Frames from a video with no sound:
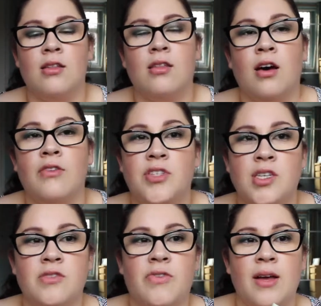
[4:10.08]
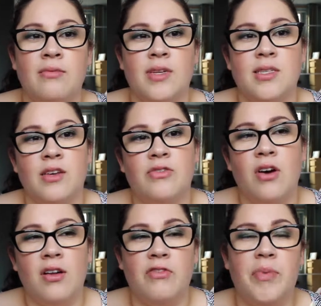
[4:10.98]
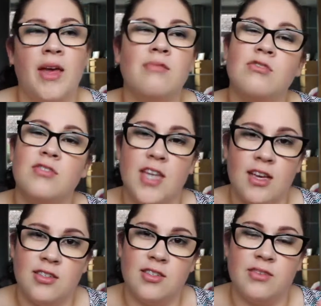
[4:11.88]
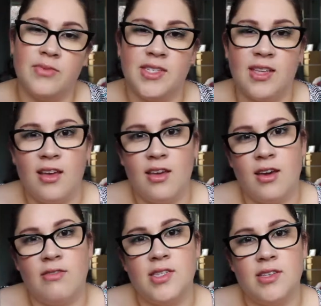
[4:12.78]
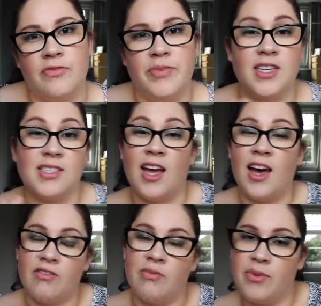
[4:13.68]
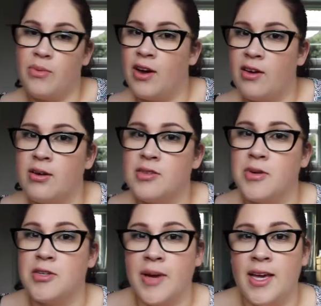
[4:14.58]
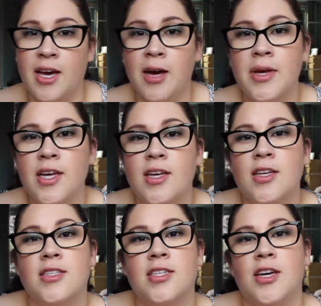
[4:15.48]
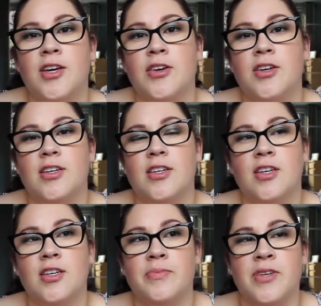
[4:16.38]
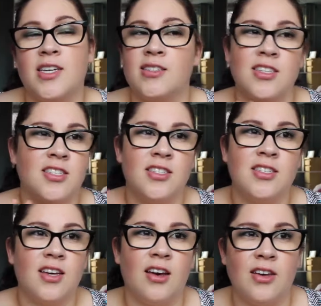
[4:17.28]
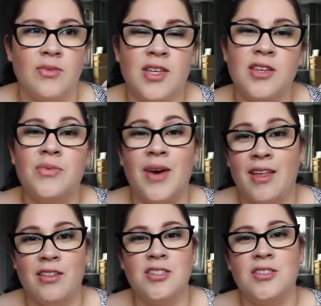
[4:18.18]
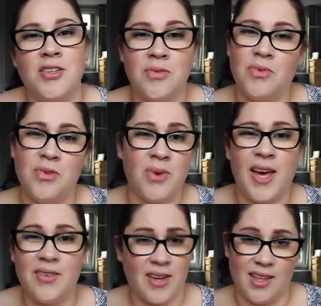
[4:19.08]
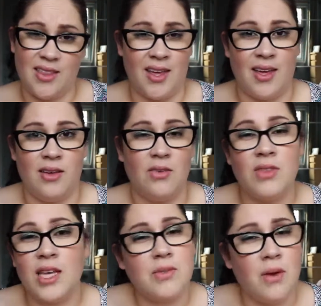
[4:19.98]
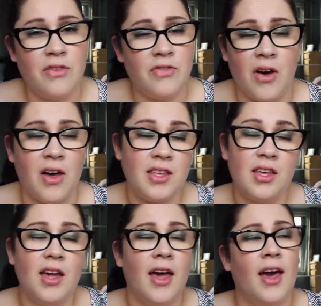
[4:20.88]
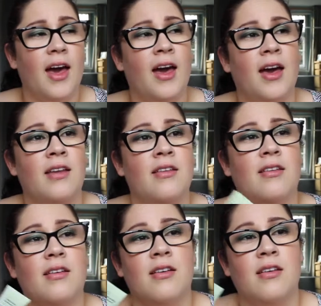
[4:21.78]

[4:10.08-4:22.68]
that I've just found myself kind of paying more attention to my skincare and stuff because I haven't been wearing as much makeup. So, because I just, when you're well, you just don't want to wear anything. Well, that's what I find. And,